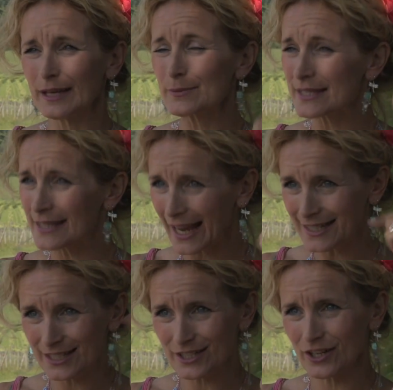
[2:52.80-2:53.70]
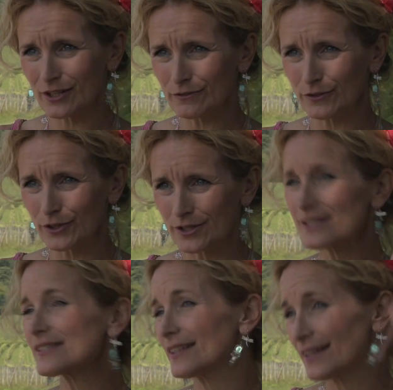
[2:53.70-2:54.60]
it was that internal
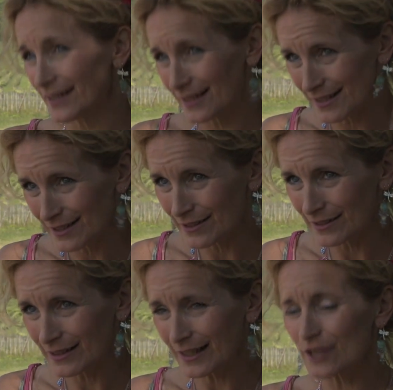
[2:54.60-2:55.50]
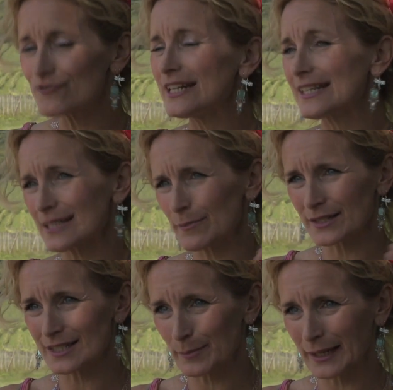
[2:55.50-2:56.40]
voice, like reading
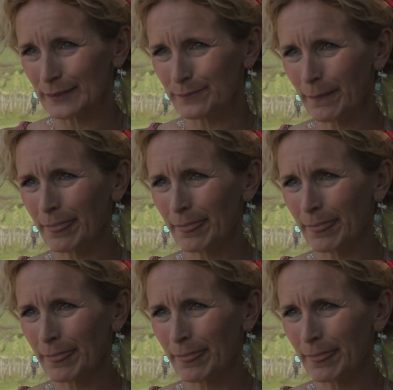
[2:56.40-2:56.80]
something to me.